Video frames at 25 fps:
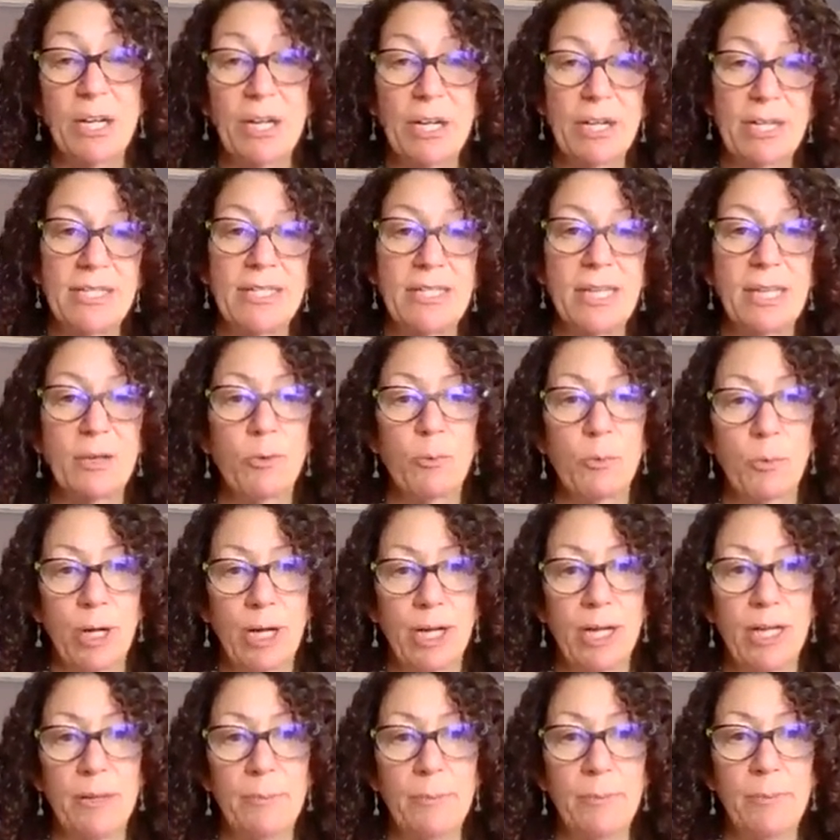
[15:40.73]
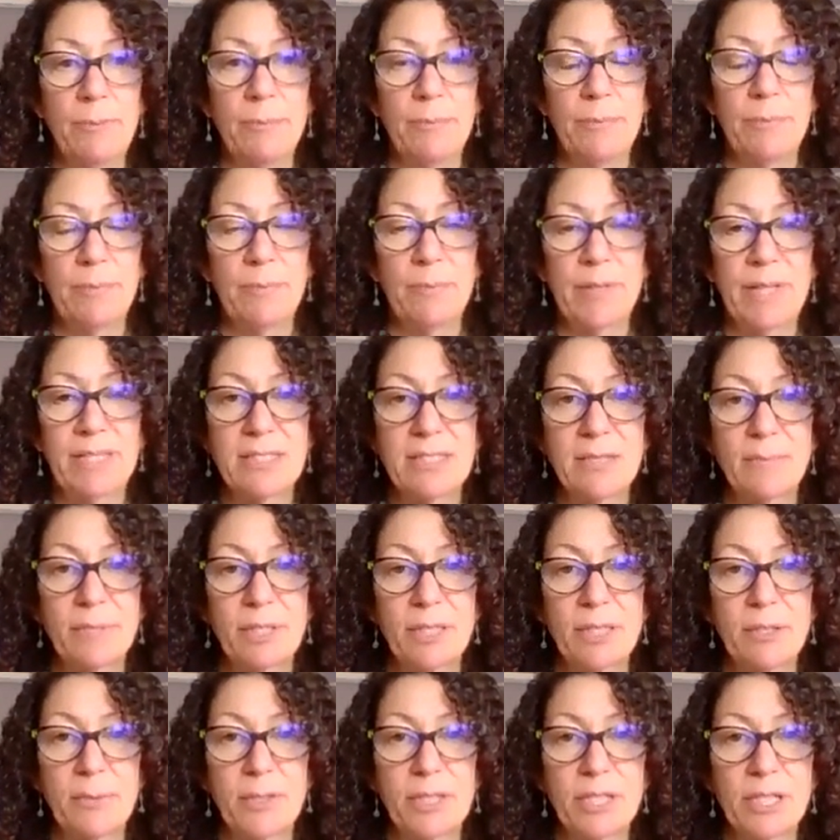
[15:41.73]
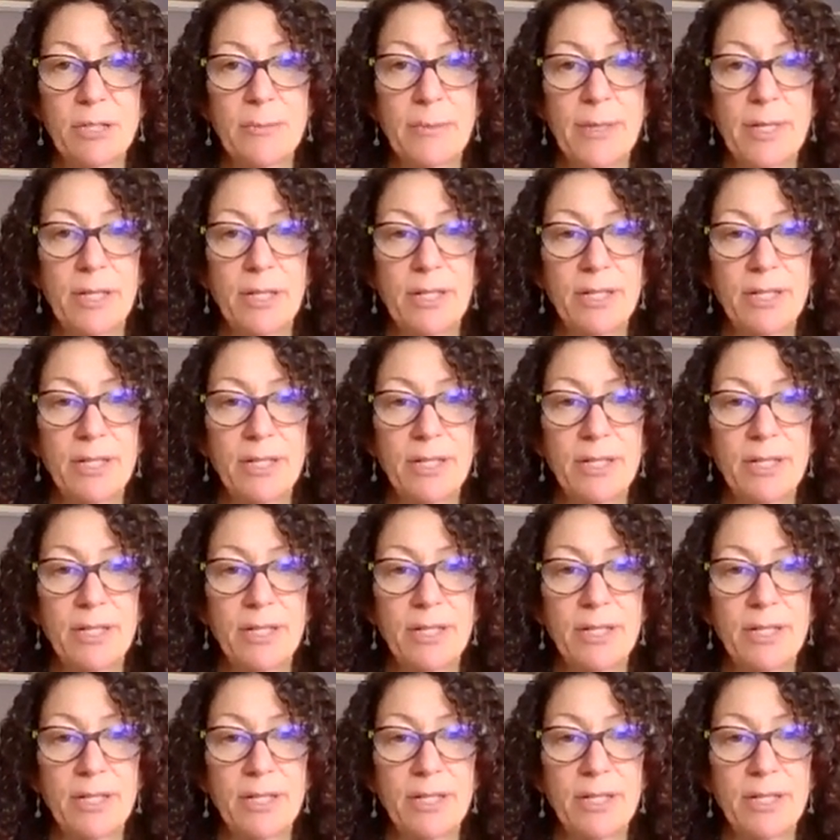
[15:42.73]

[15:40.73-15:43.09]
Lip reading: onset, and rhyme. That's something that we talk about.